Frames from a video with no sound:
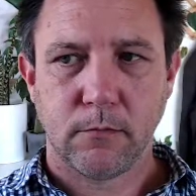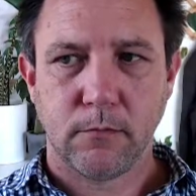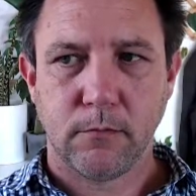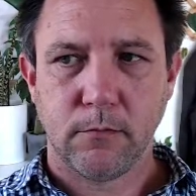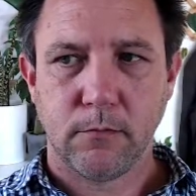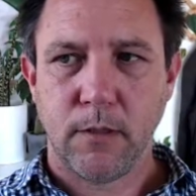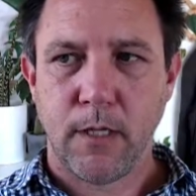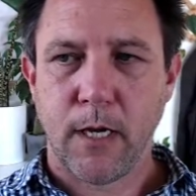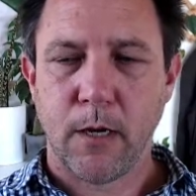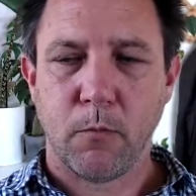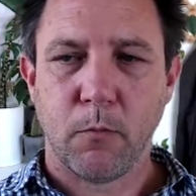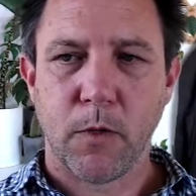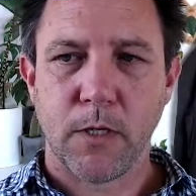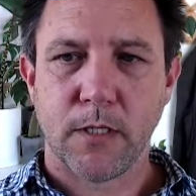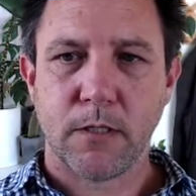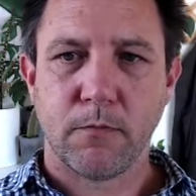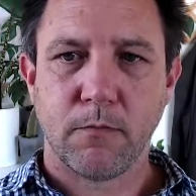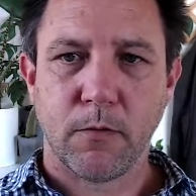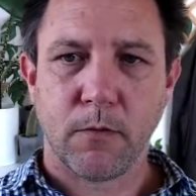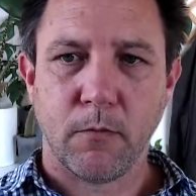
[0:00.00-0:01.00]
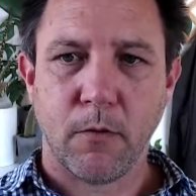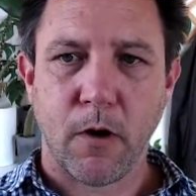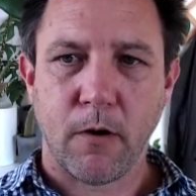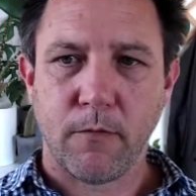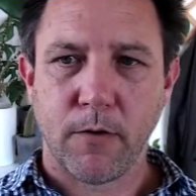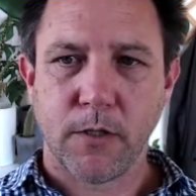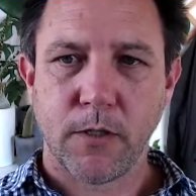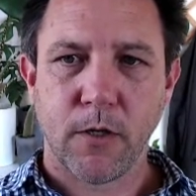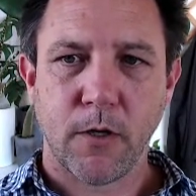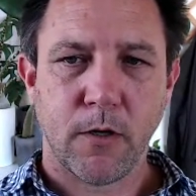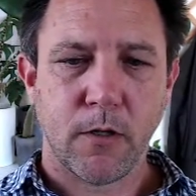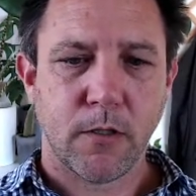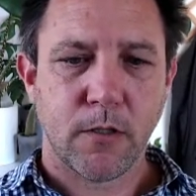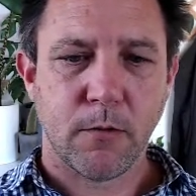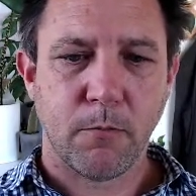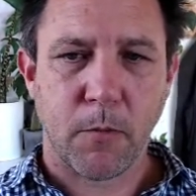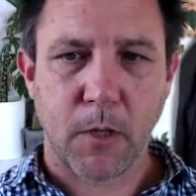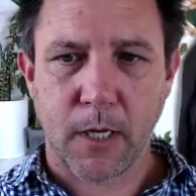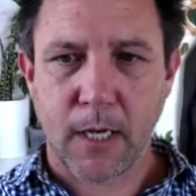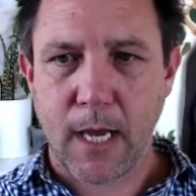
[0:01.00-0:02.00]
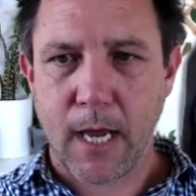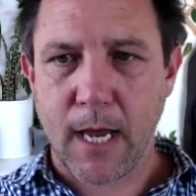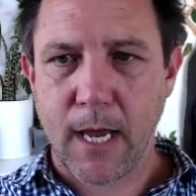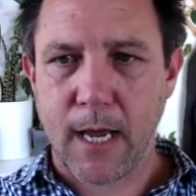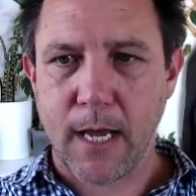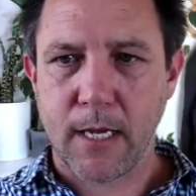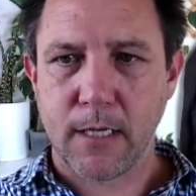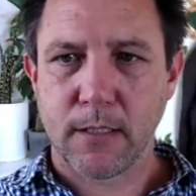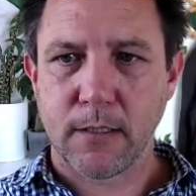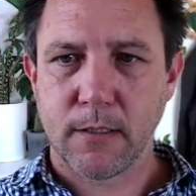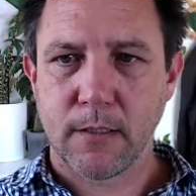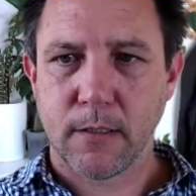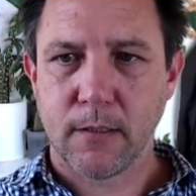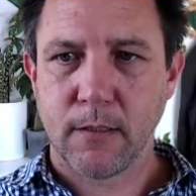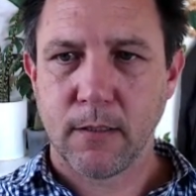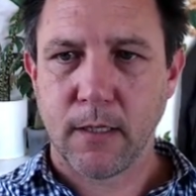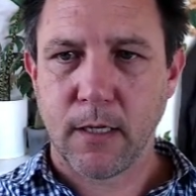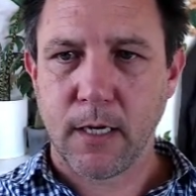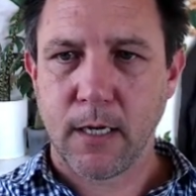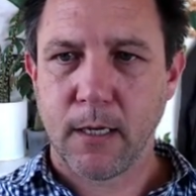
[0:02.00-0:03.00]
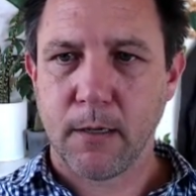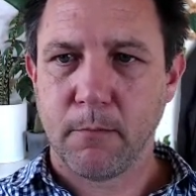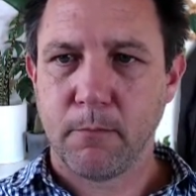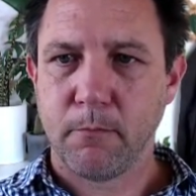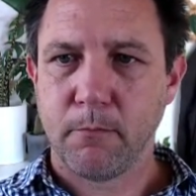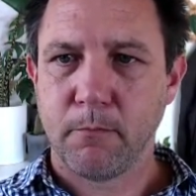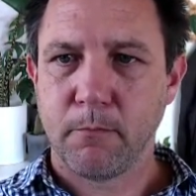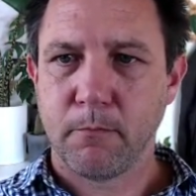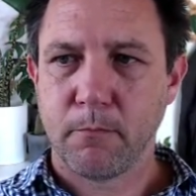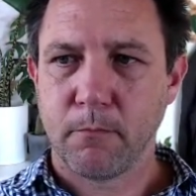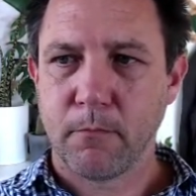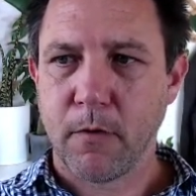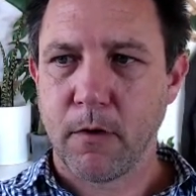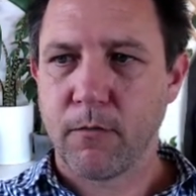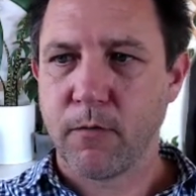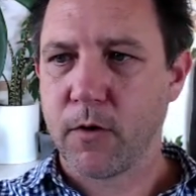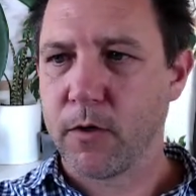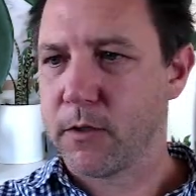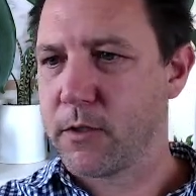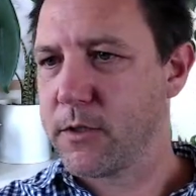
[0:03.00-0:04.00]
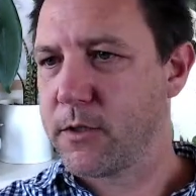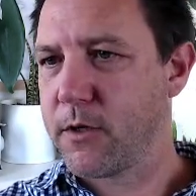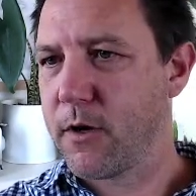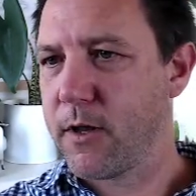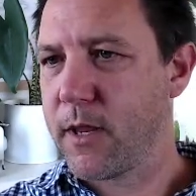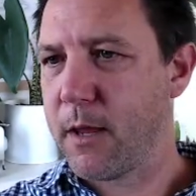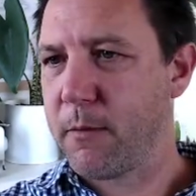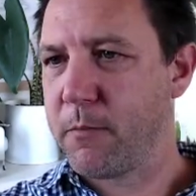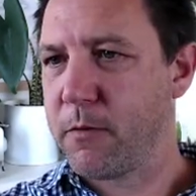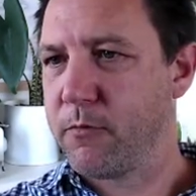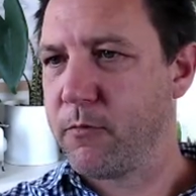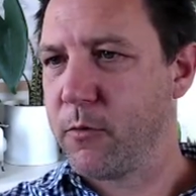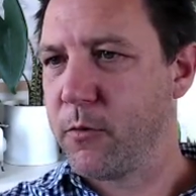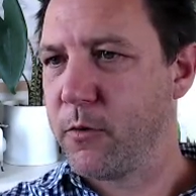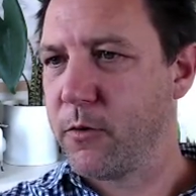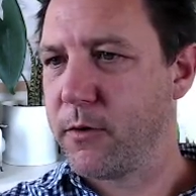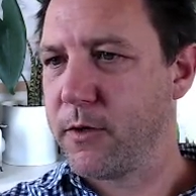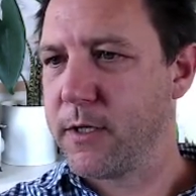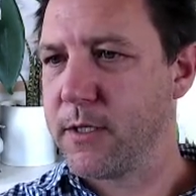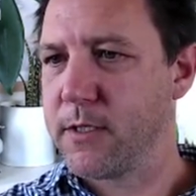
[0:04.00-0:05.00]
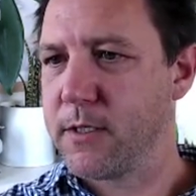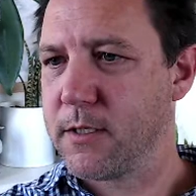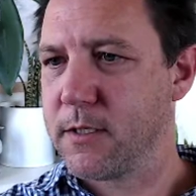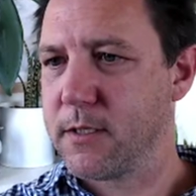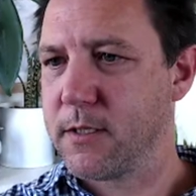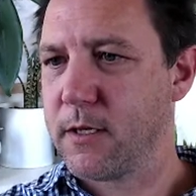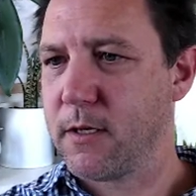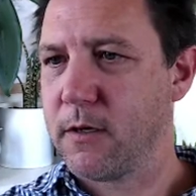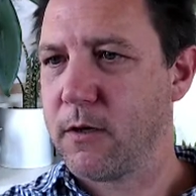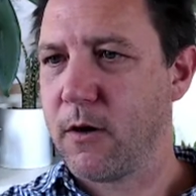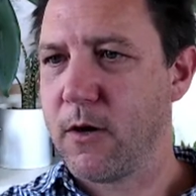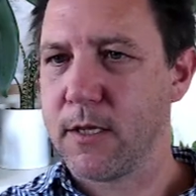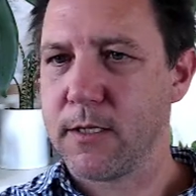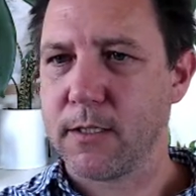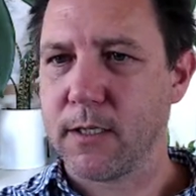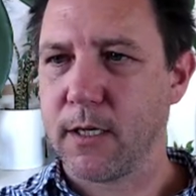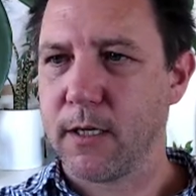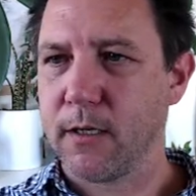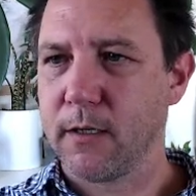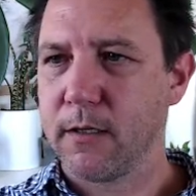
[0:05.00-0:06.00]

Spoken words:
Now, once I return to my cart, I forgot to show that before. This is the nicer